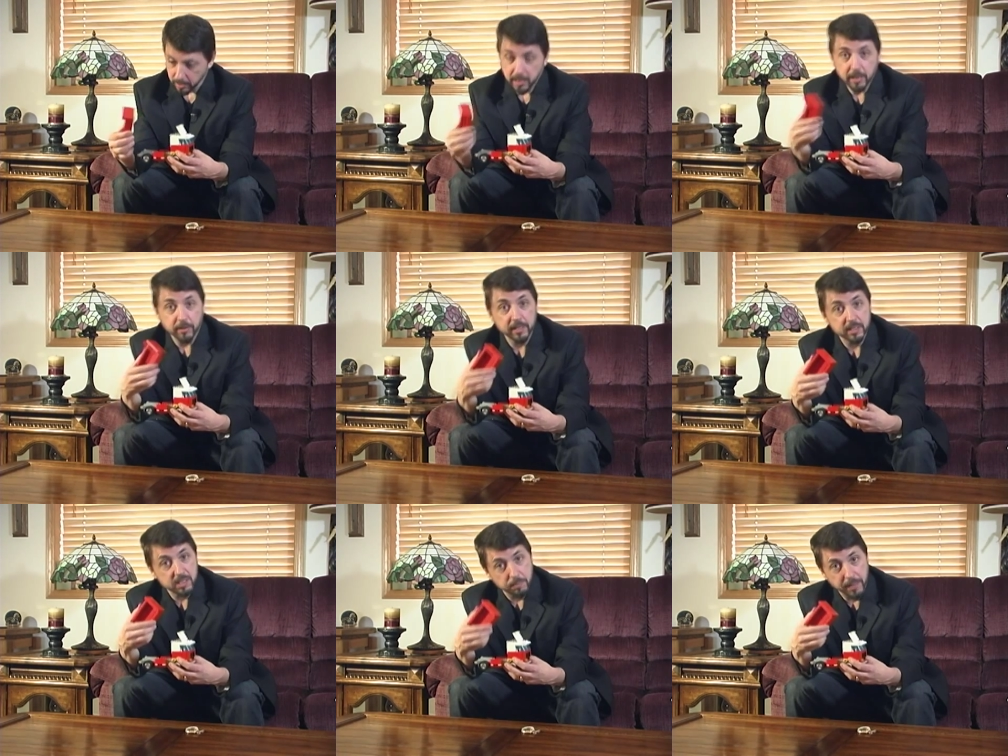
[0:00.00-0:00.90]
here
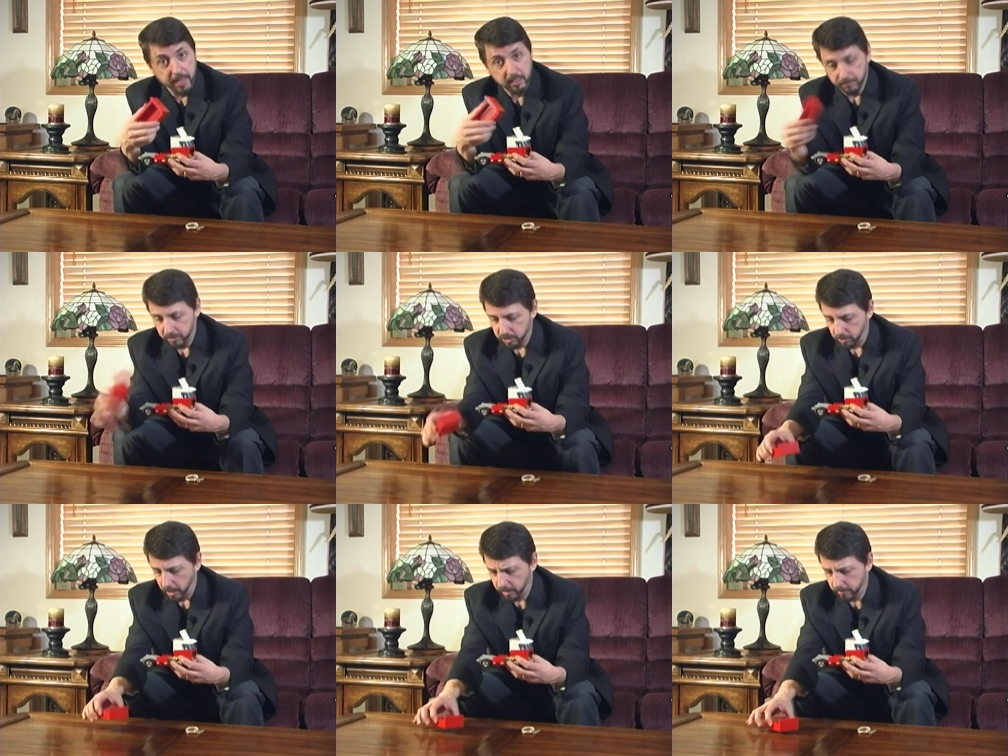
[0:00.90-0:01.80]
is the bed of the
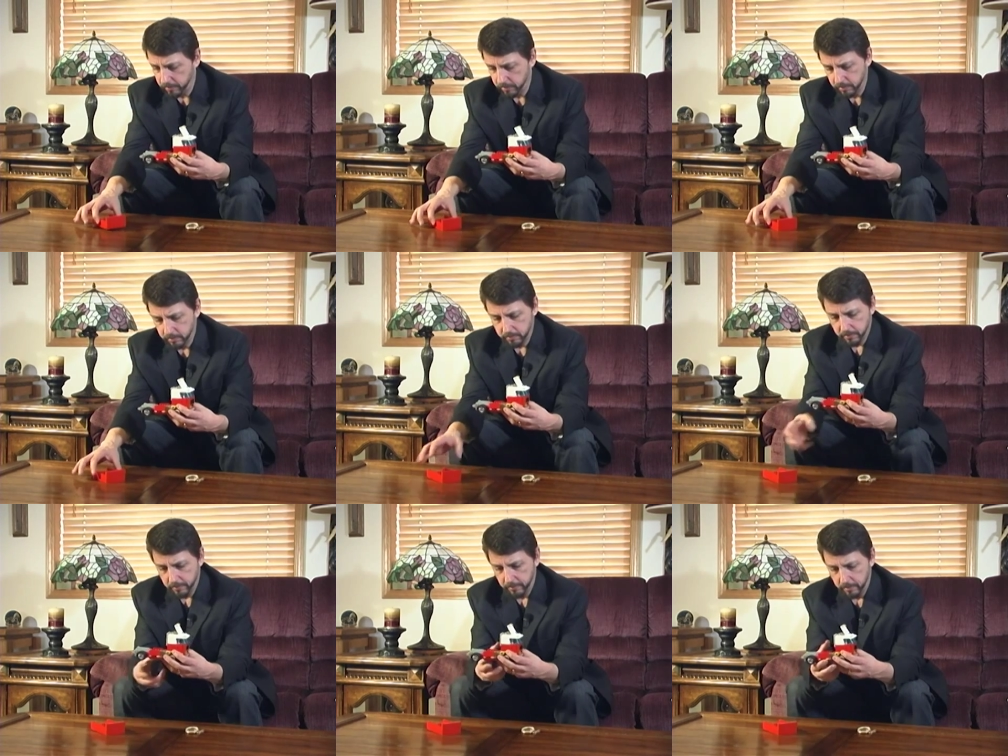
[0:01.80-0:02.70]
truck,
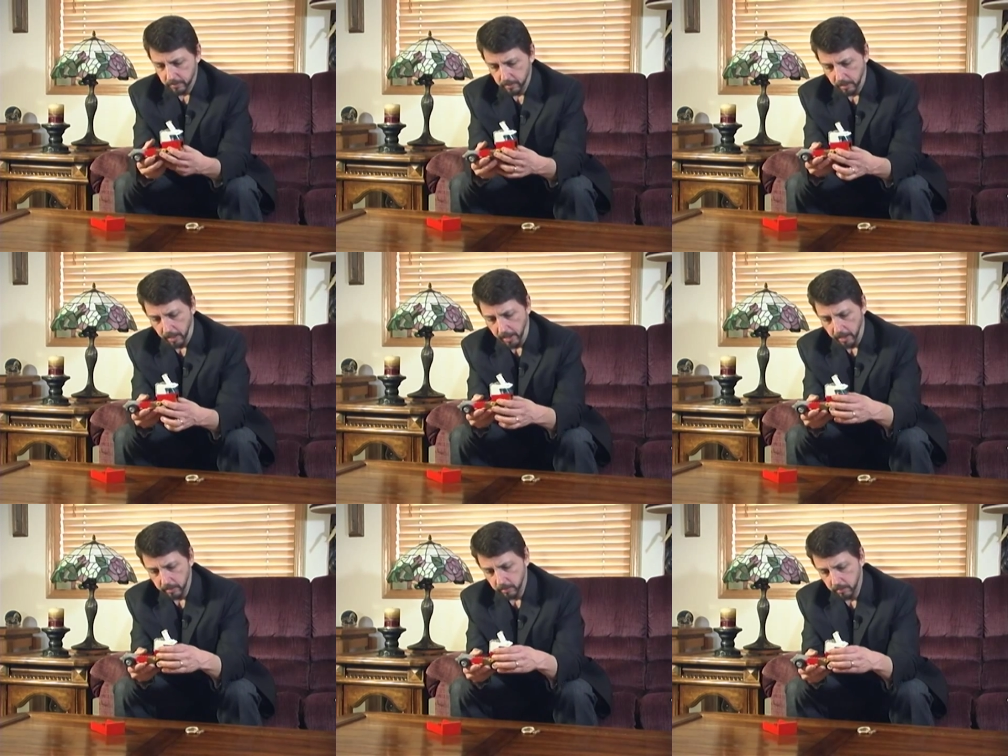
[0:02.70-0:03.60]

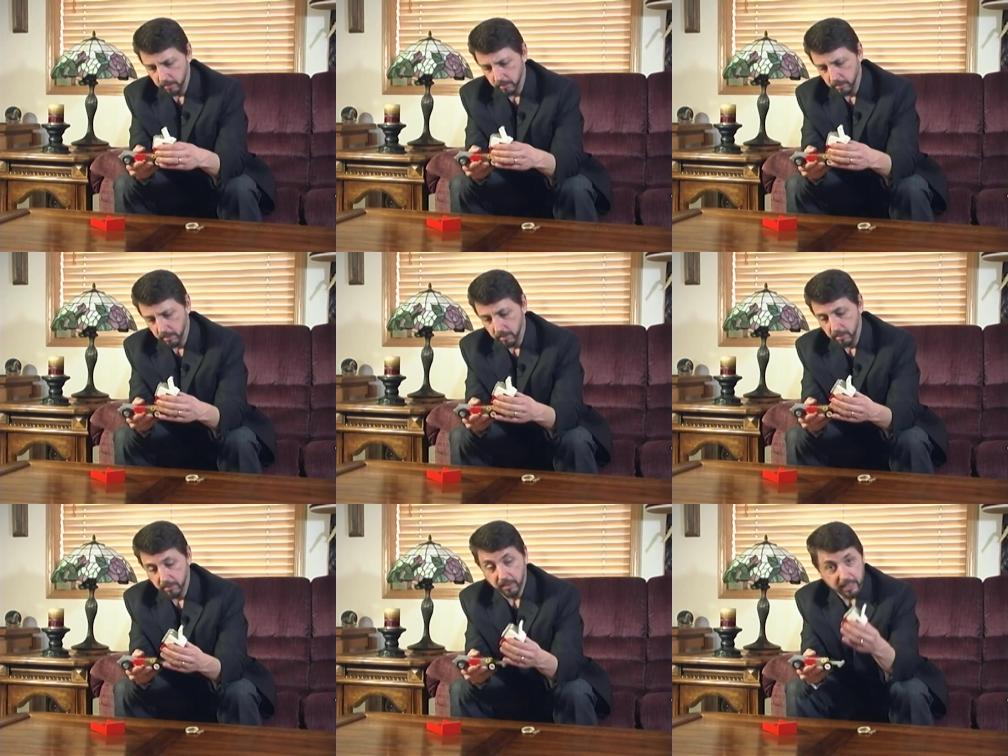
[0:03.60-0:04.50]
and
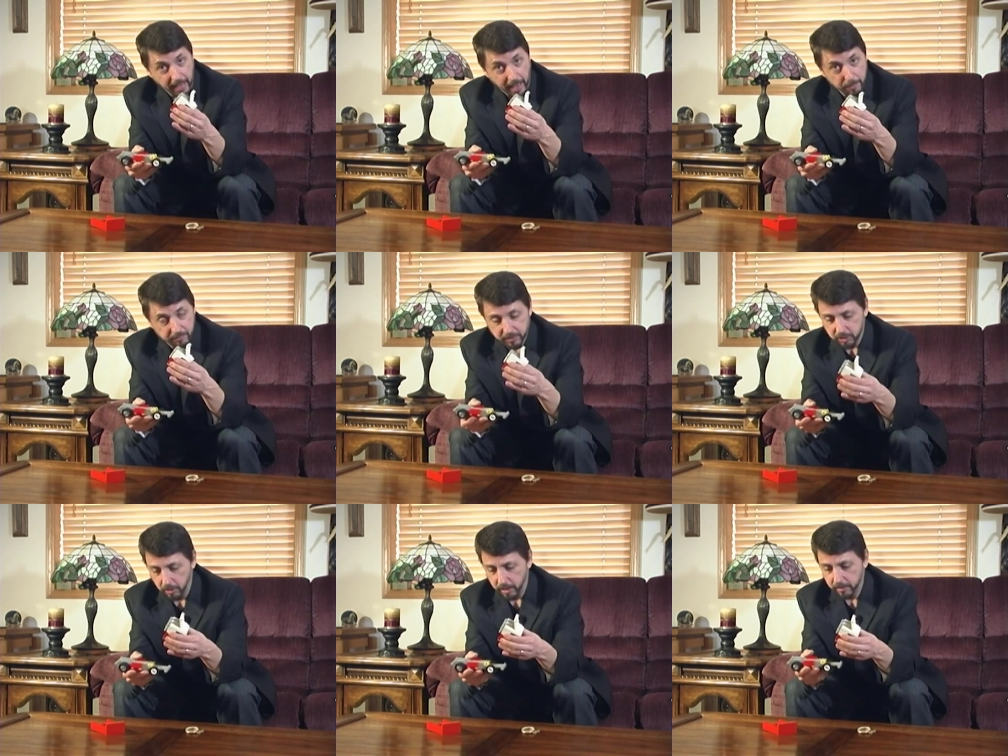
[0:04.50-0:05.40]
the cab of the
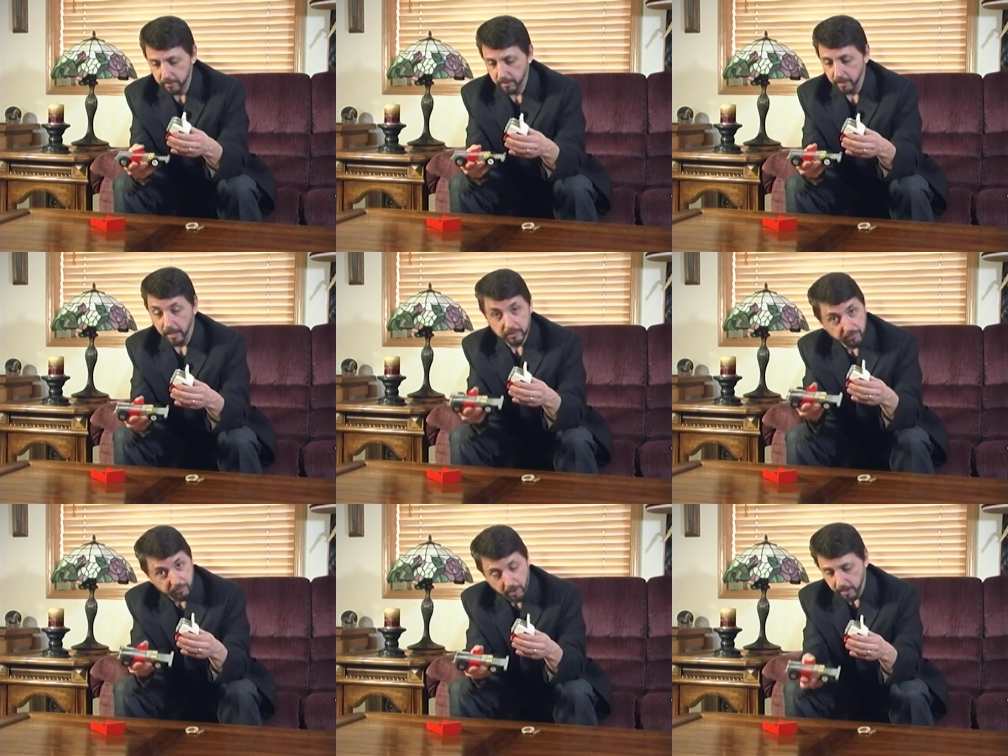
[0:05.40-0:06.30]
truck, and the
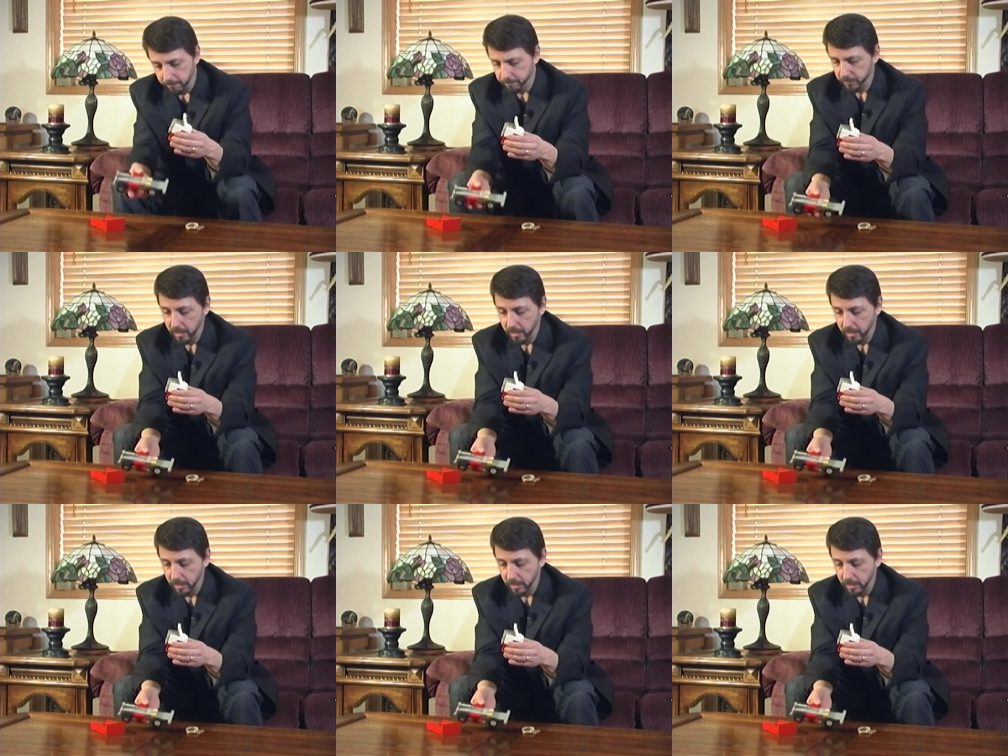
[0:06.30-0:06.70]
frame.